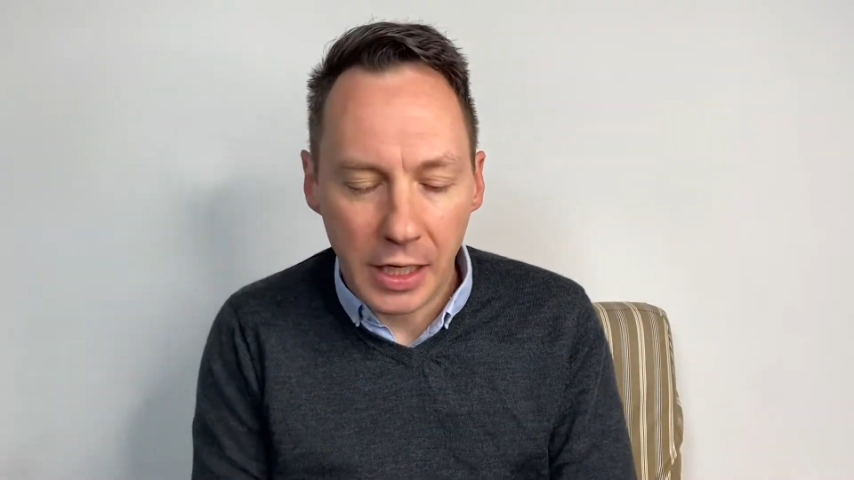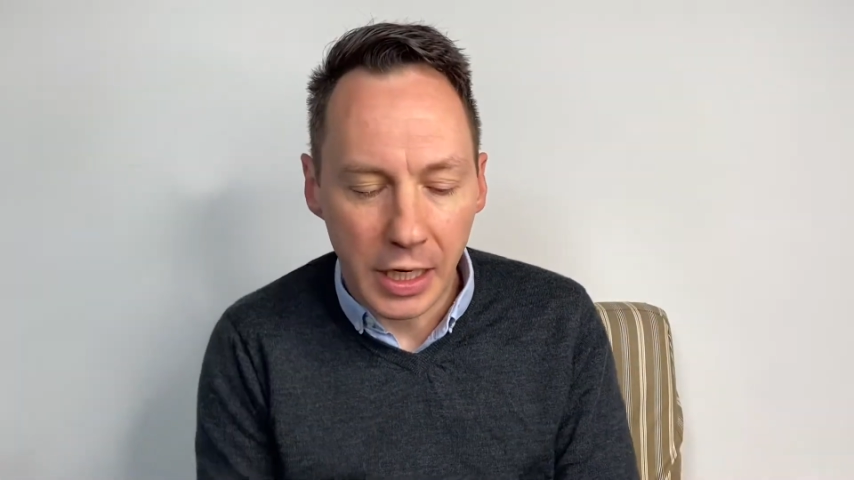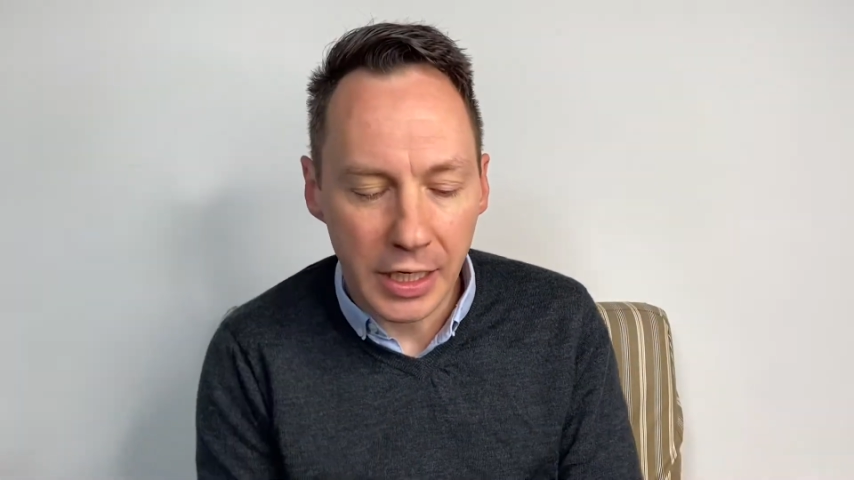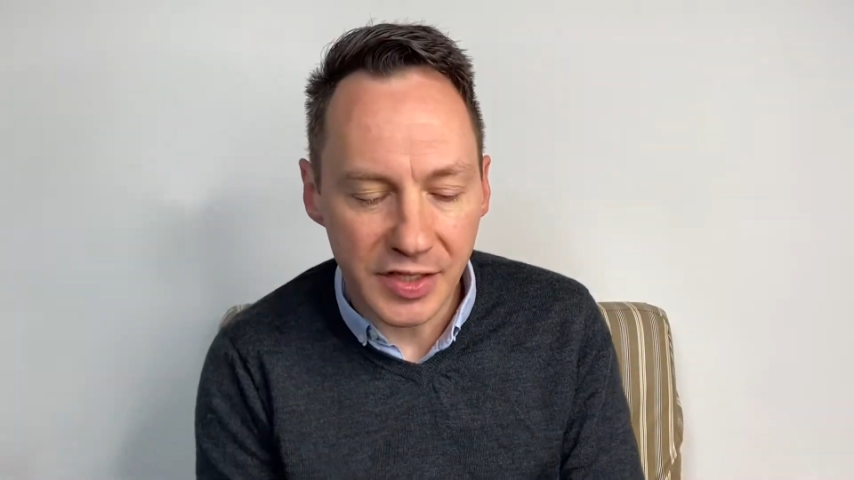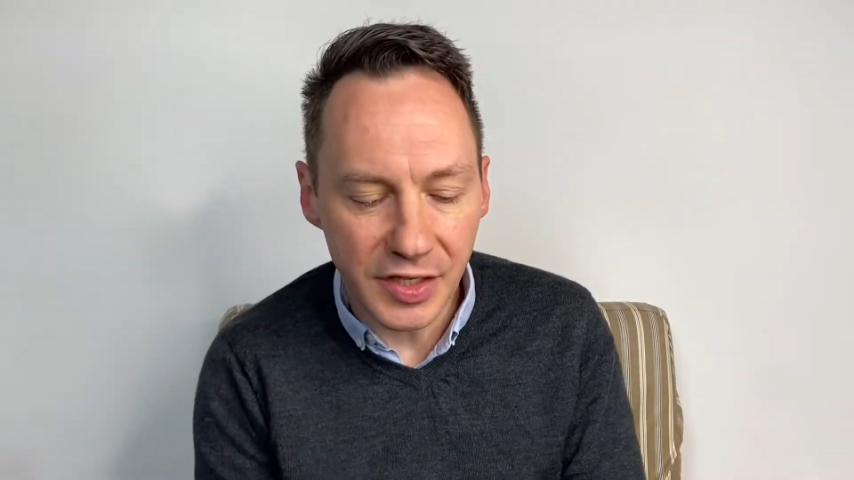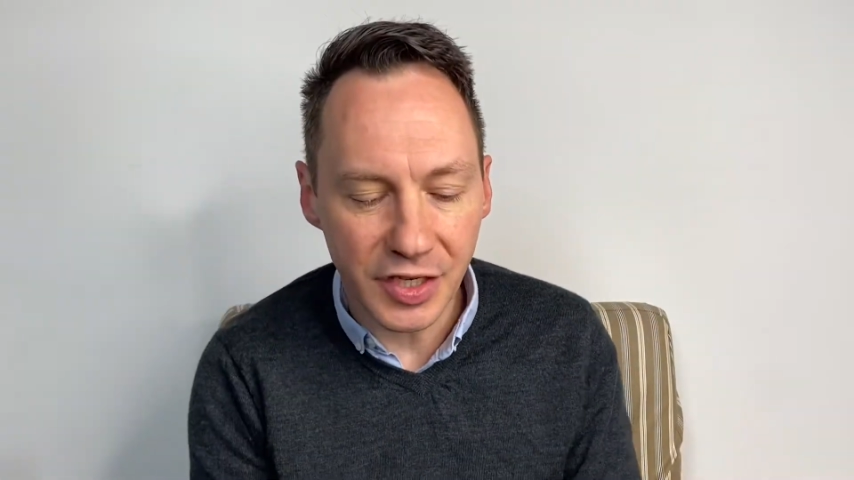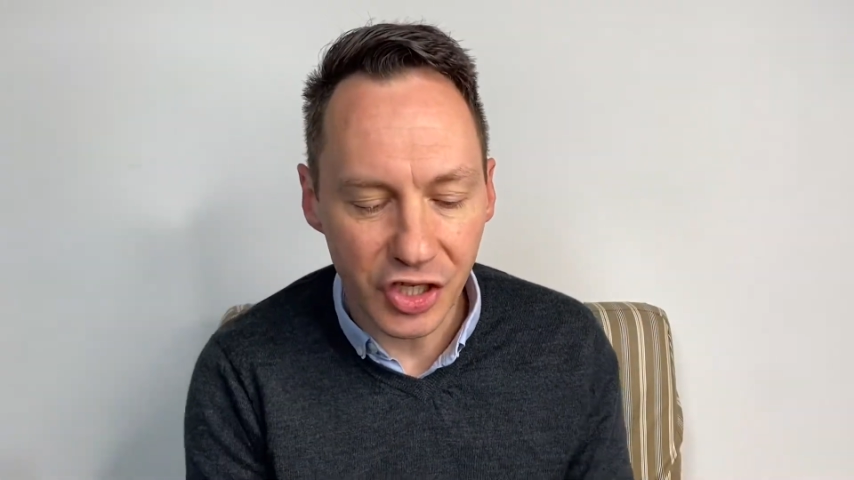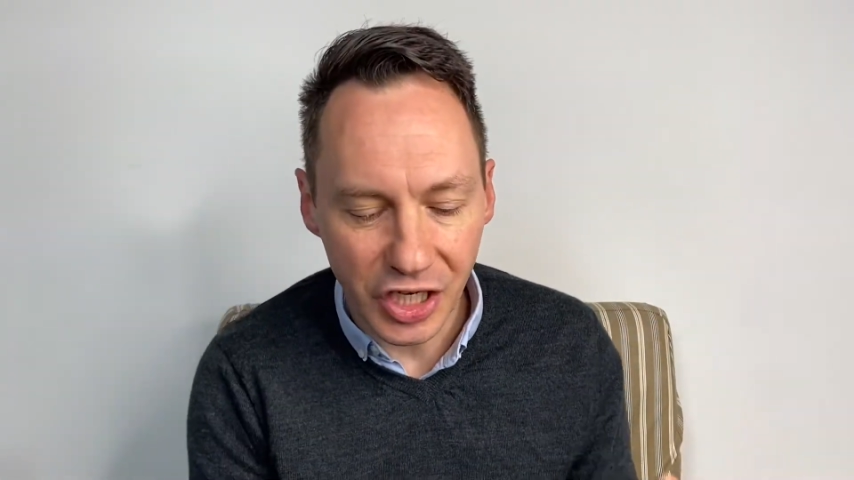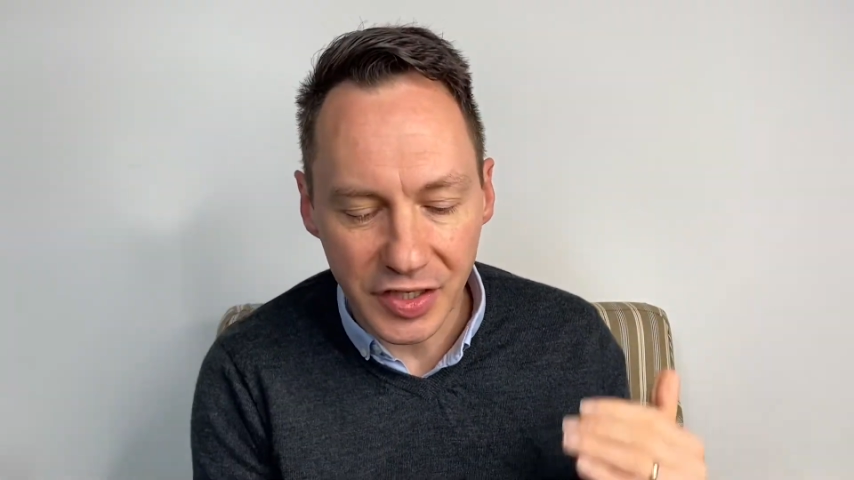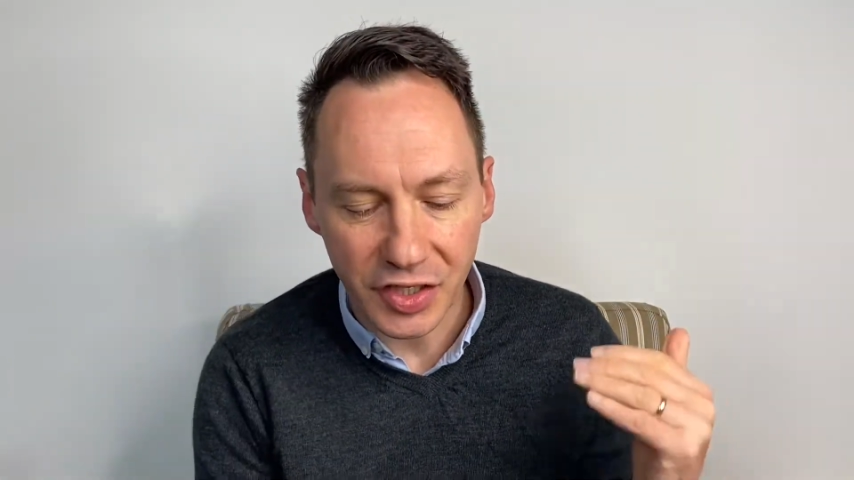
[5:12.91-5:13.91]
Listen to
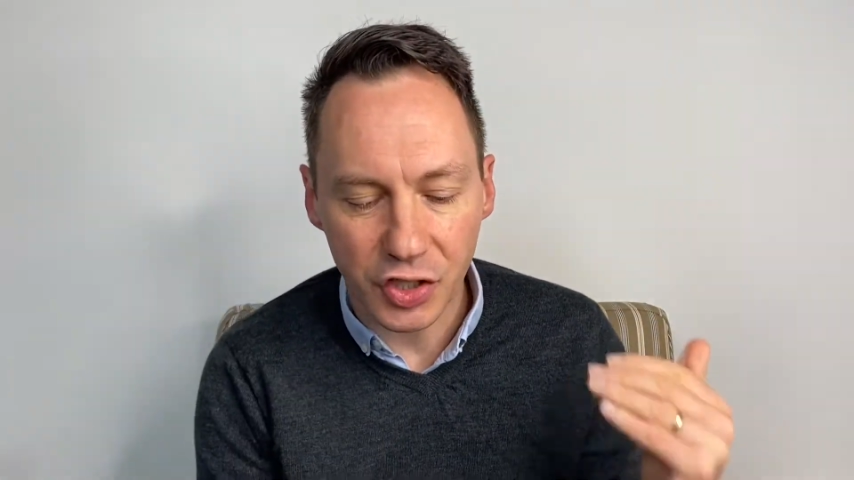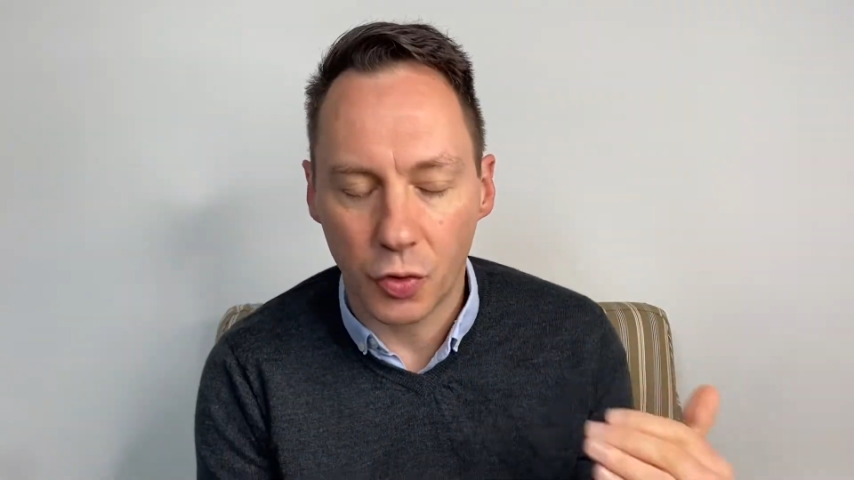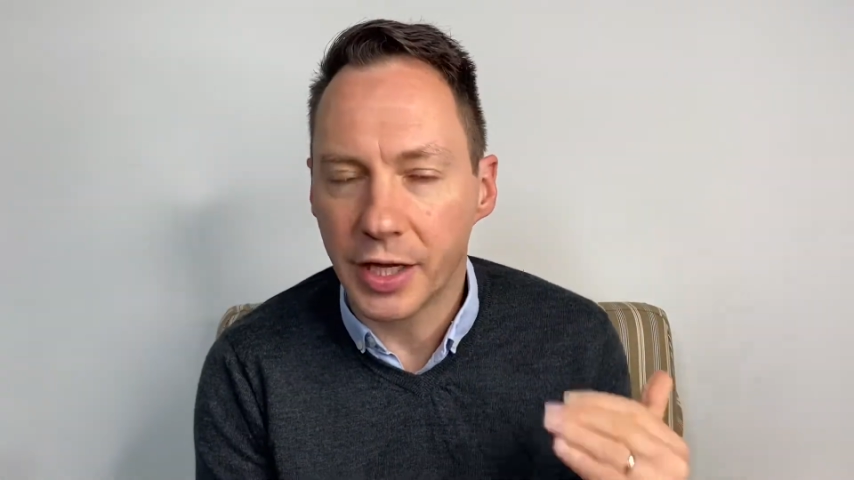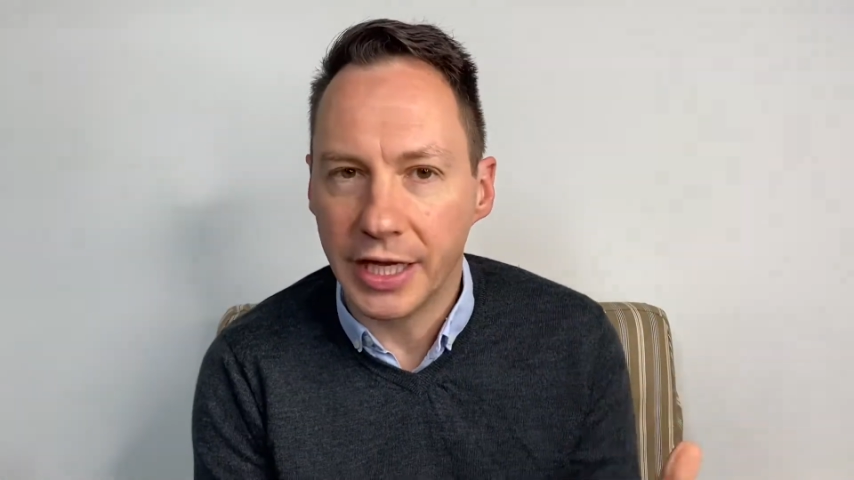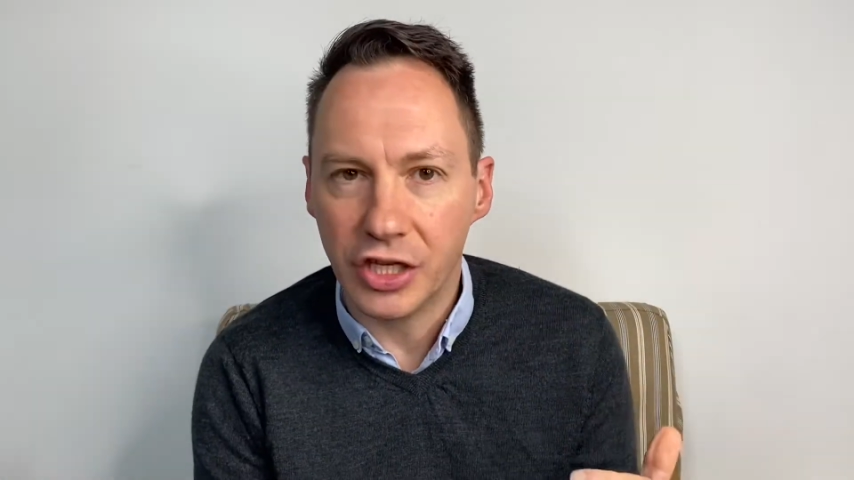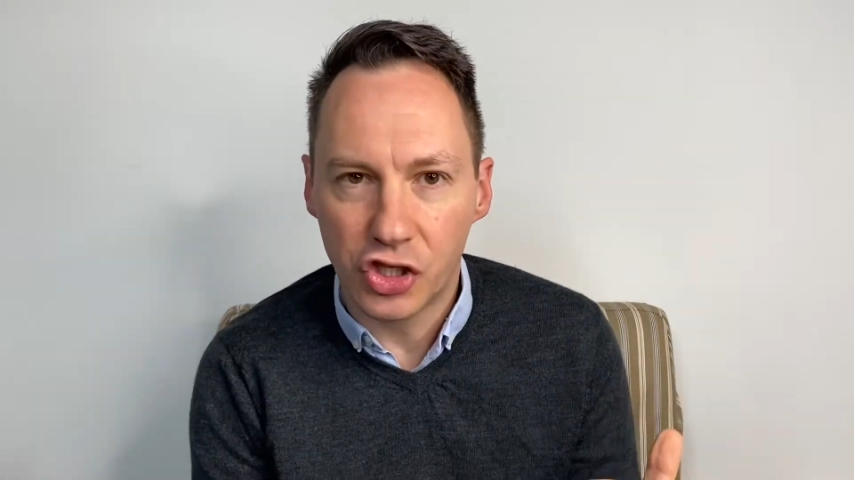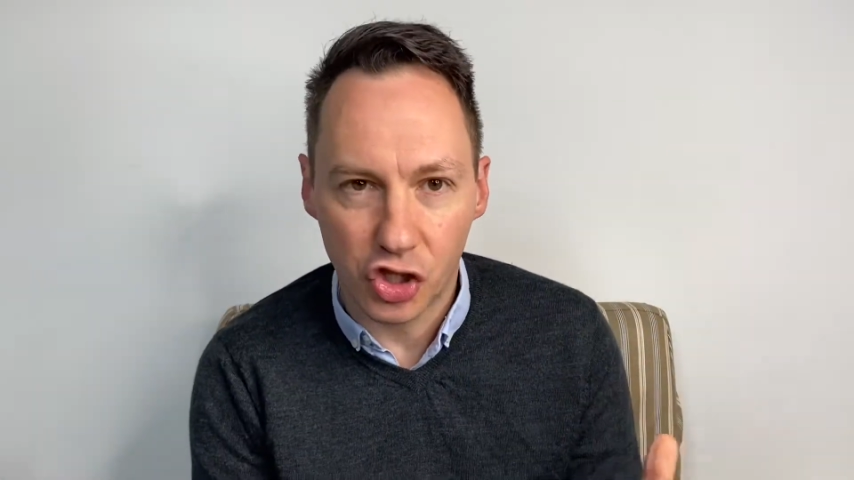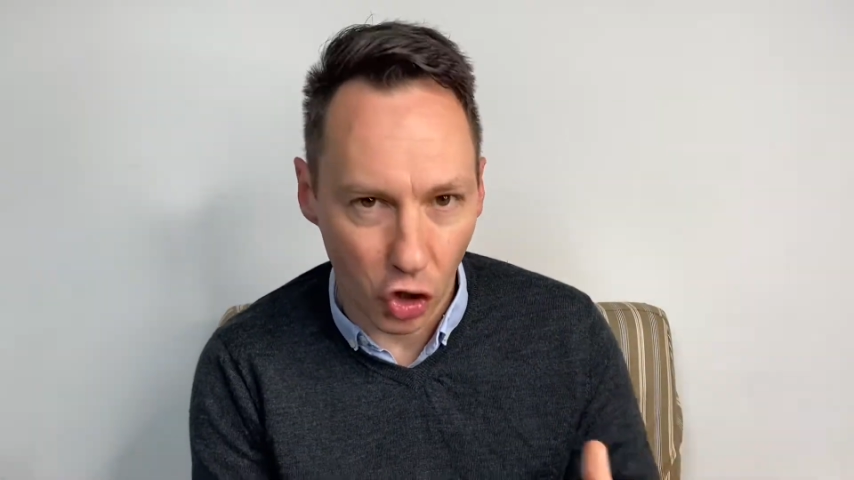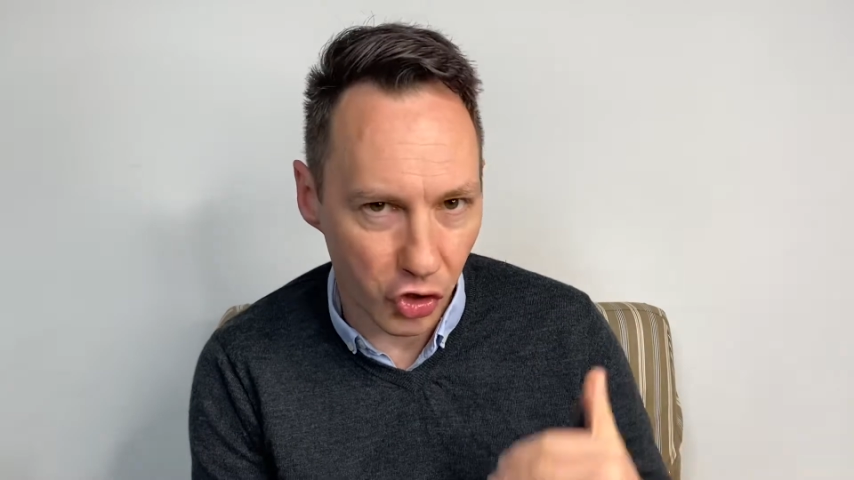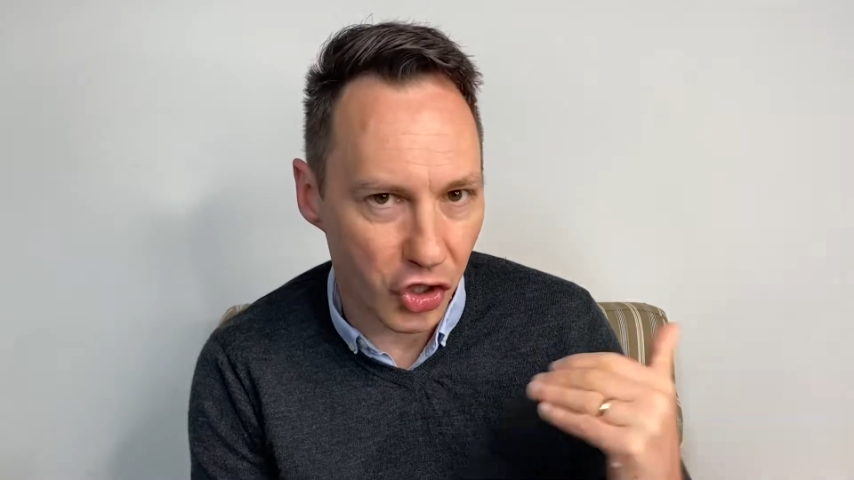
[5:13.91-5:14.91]
Jesus talking in
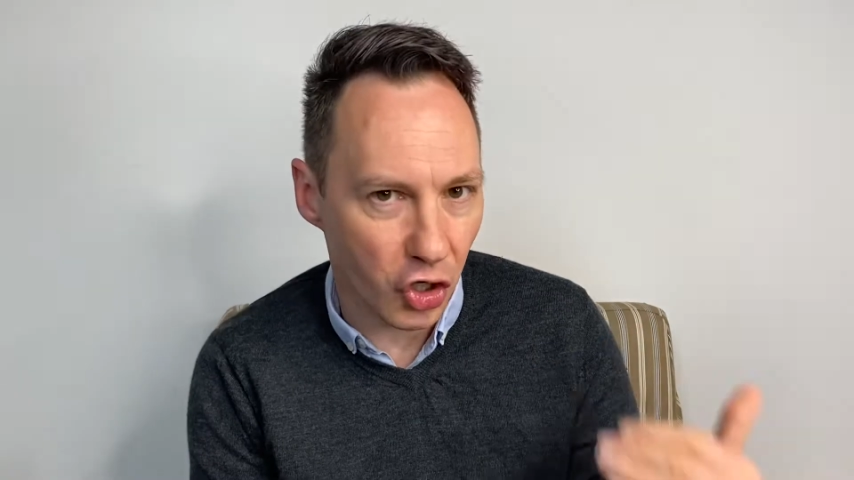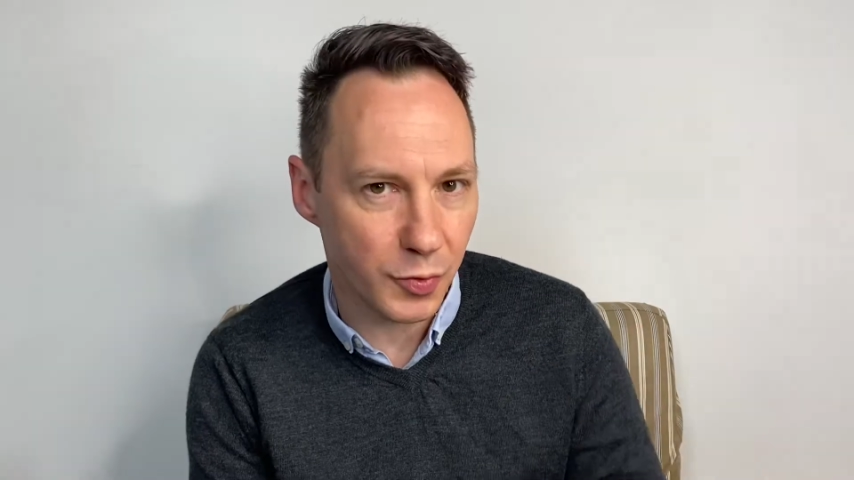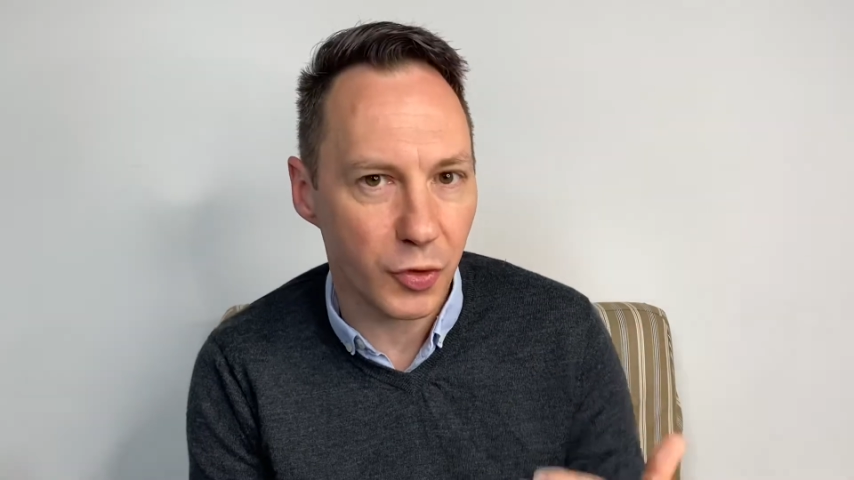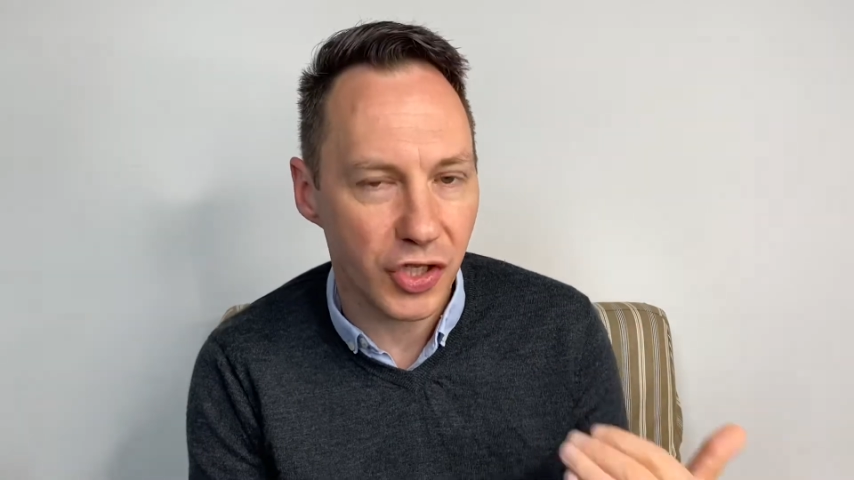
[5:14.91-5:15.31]
John's Gospel,